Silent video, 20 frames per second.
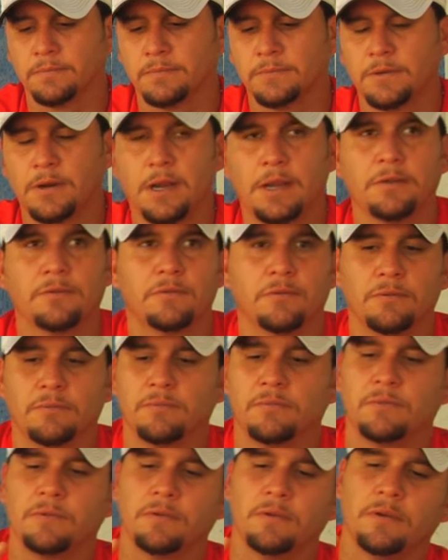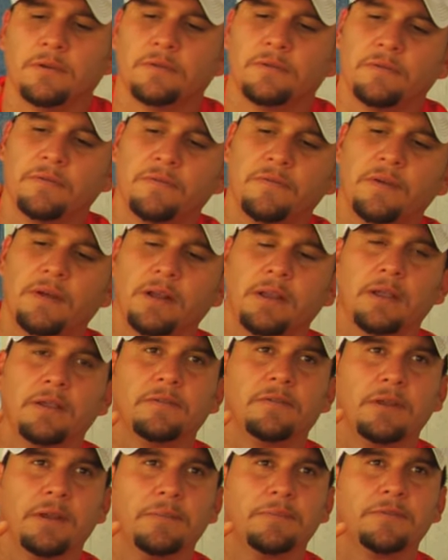try to, to, you know to feel the
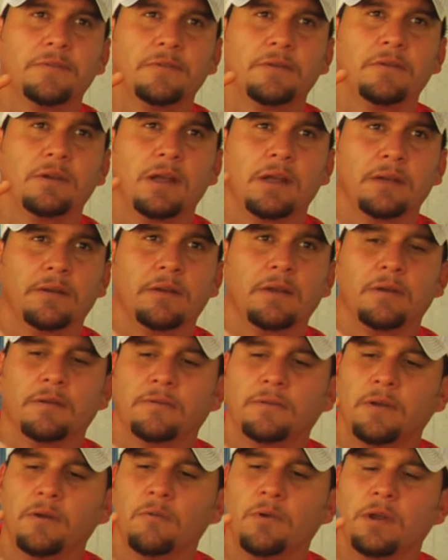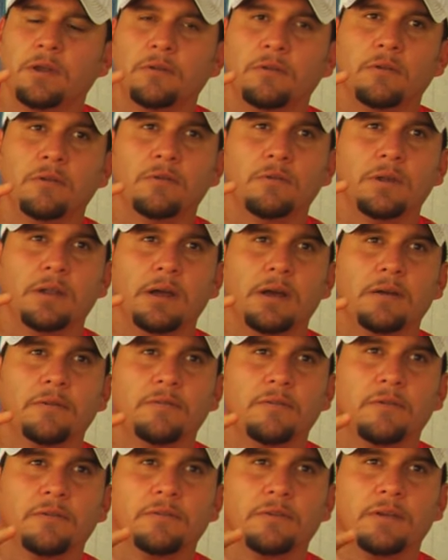seam too, like the same way you do with a
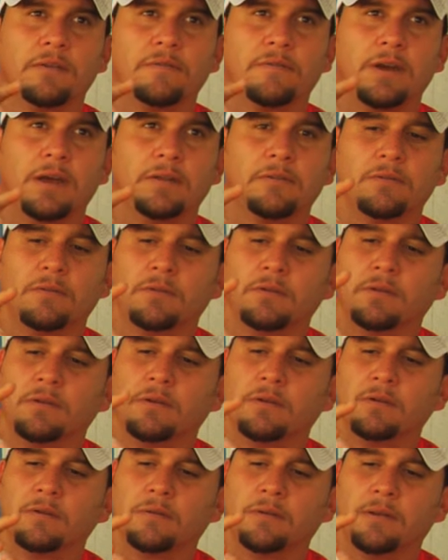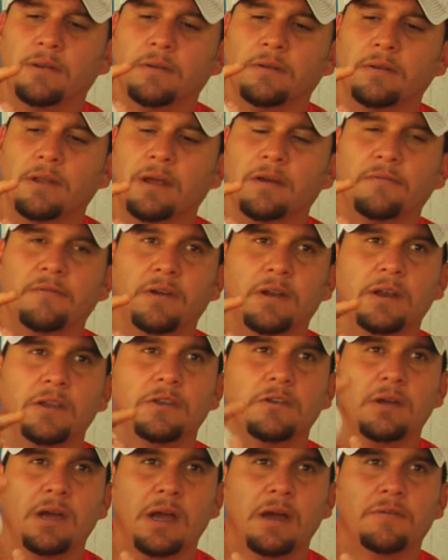four seam fastball. You know that
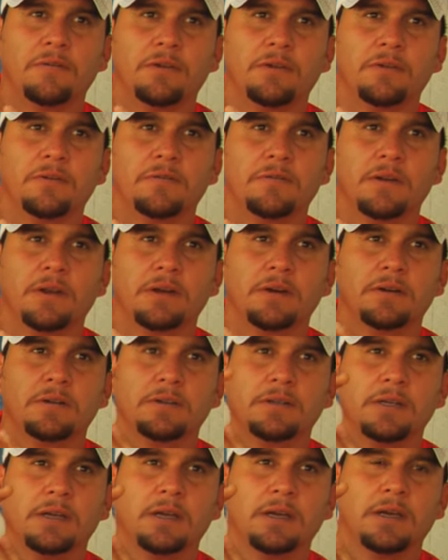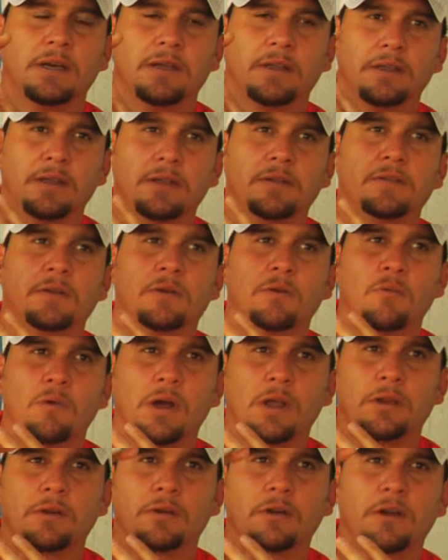feeling you have in your fingers, that's the
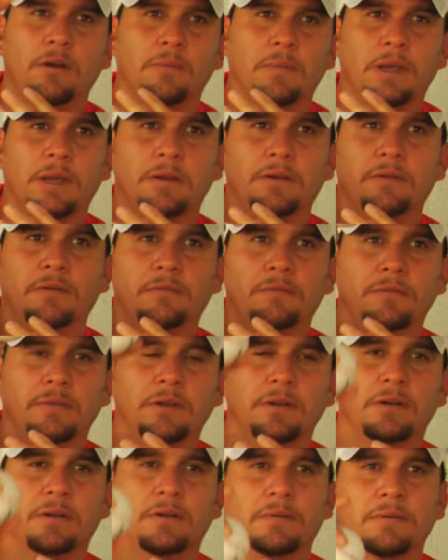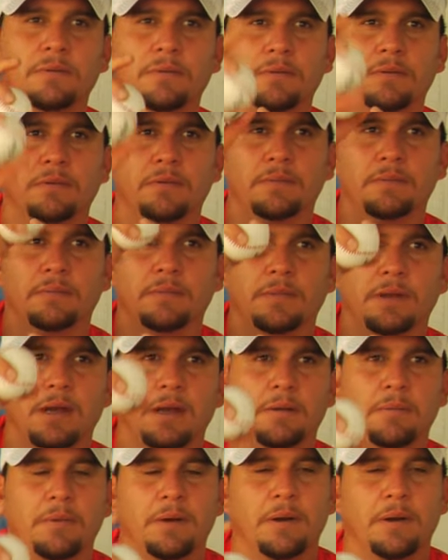one you're gonna make you you know how to